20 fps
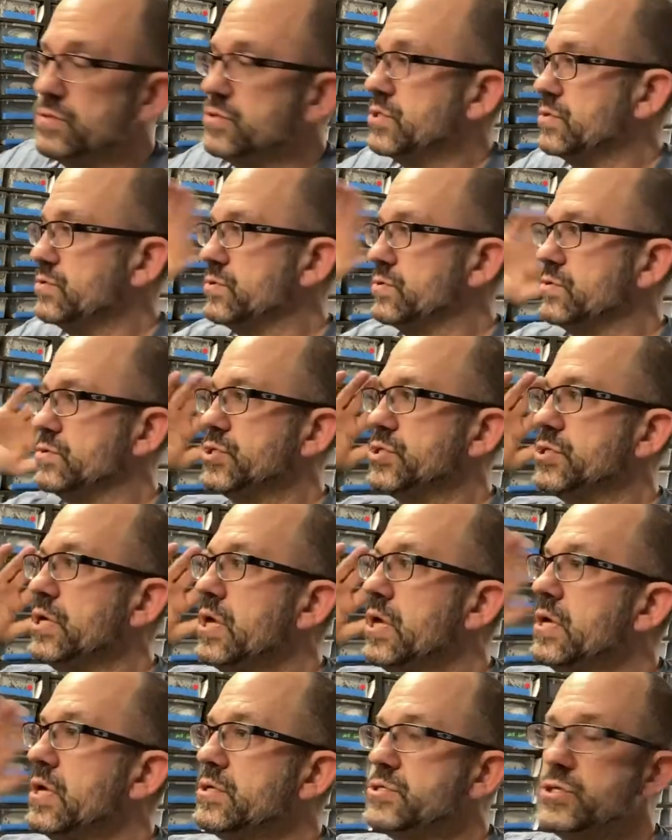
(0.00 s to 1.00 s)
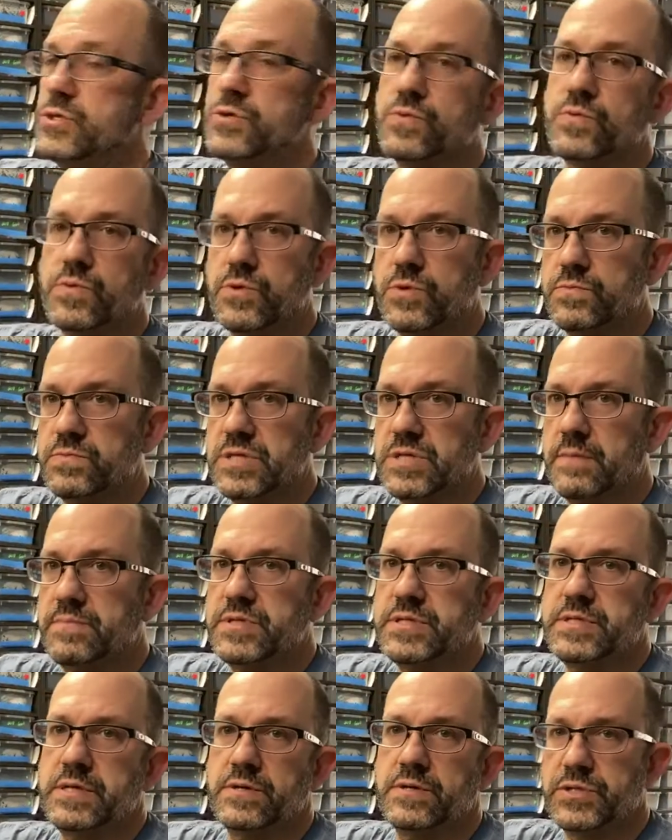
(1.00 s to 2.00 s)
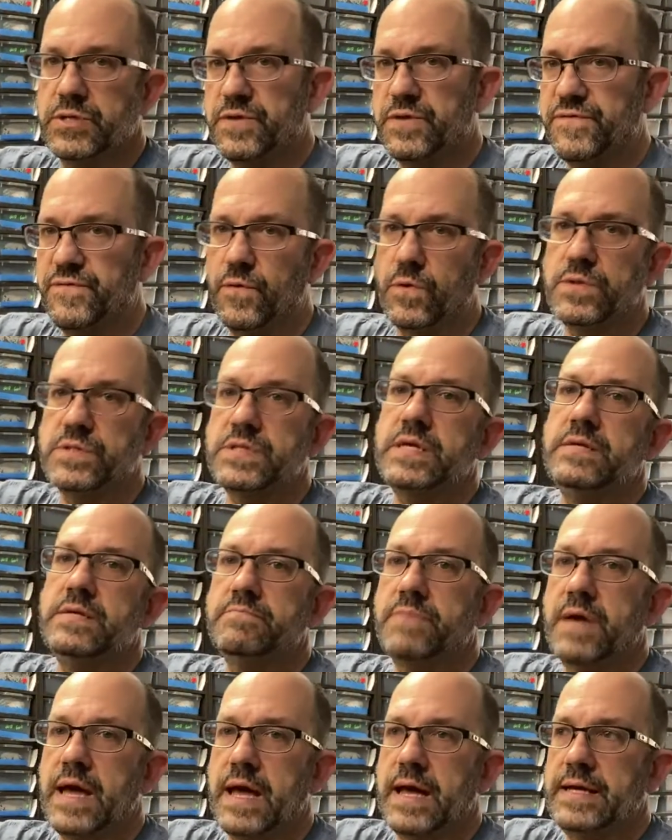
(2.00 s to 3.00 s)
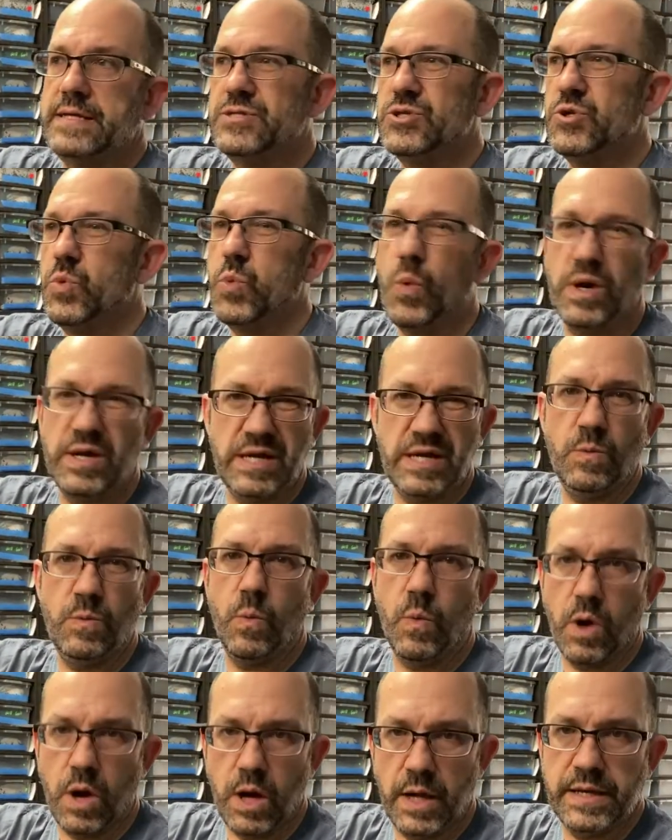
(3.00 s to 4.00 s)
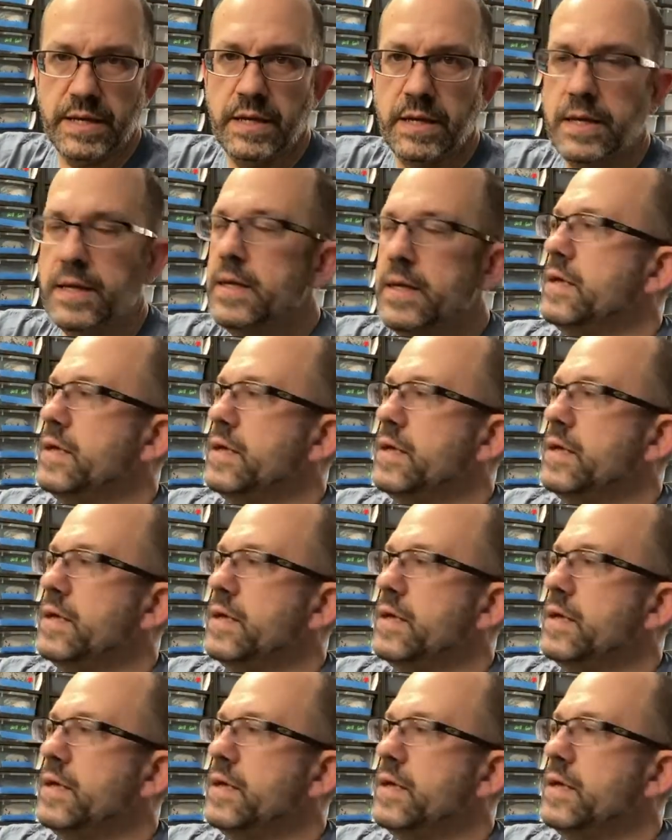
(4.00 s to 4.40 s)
So there's two rooms upstairs that are 14 by 21,